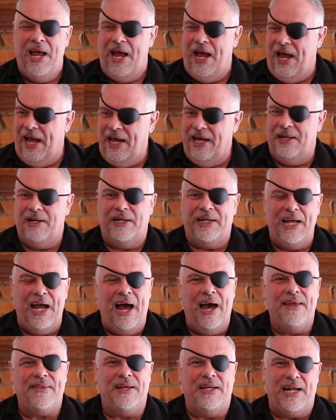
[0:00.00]
and a
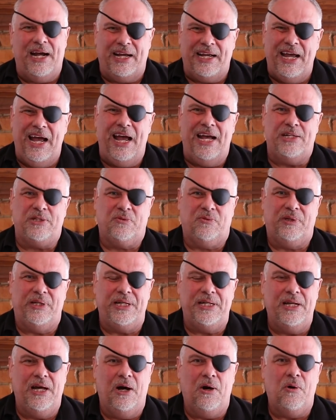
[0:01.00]
guy that I
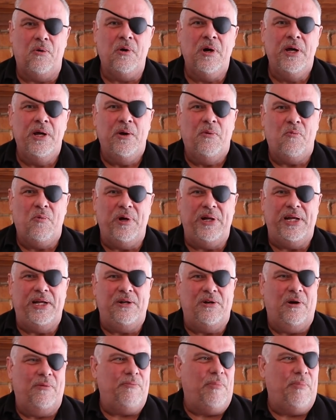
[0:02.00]
casually know went in there and